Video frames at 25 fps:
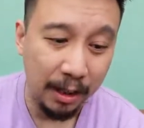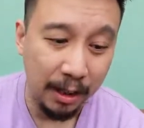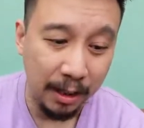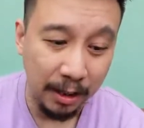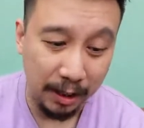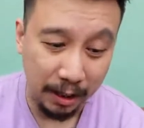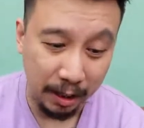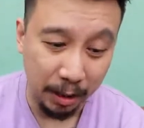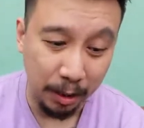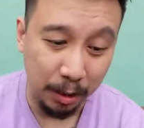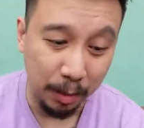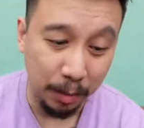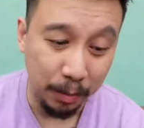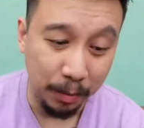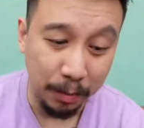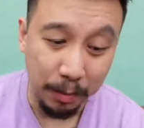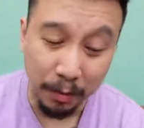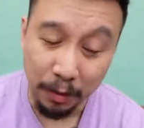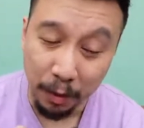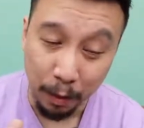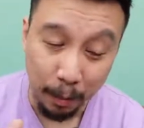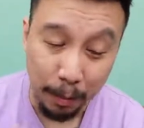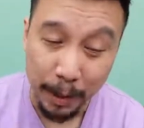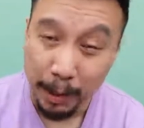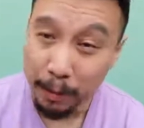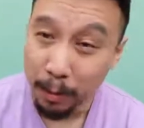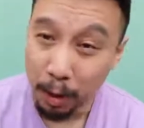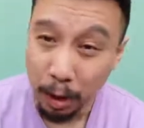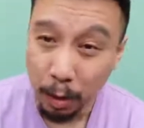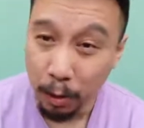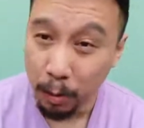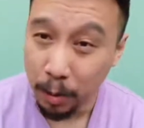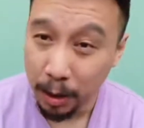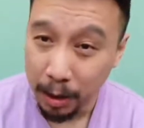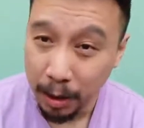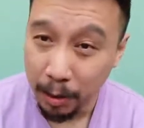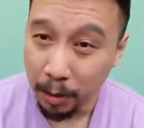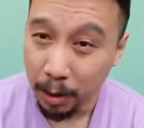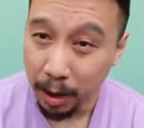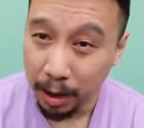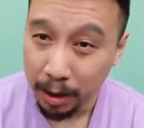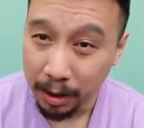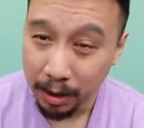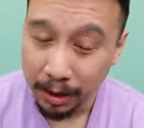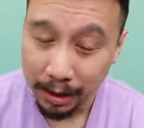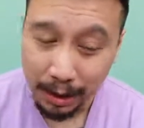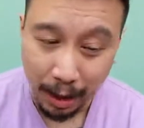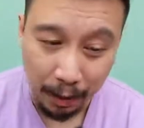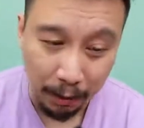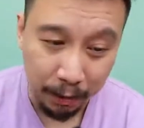So for people who really want to
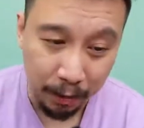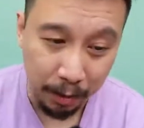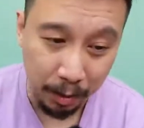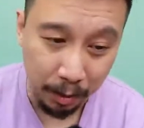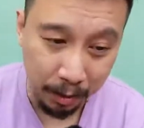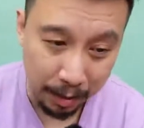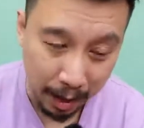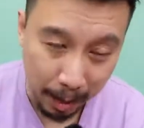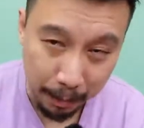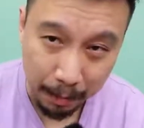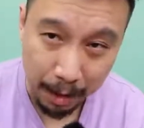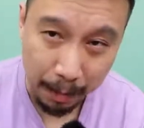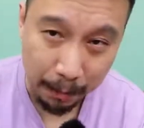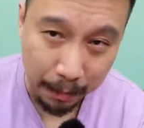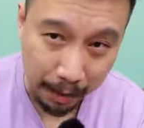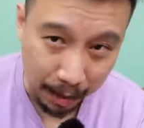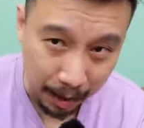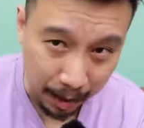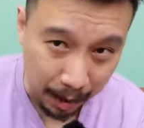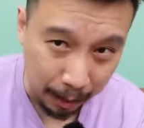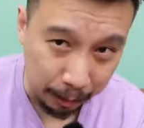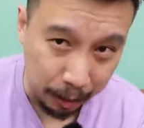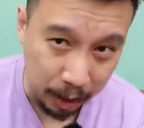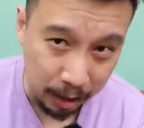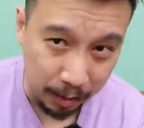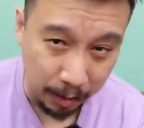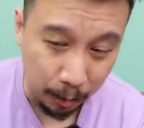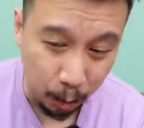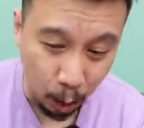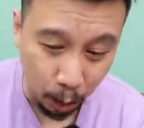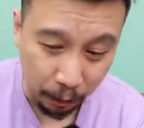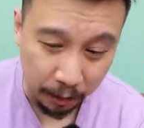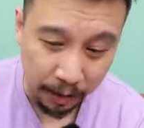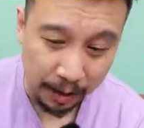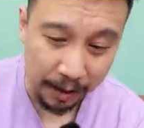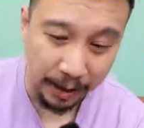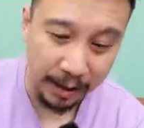use that phone, that might be an option worth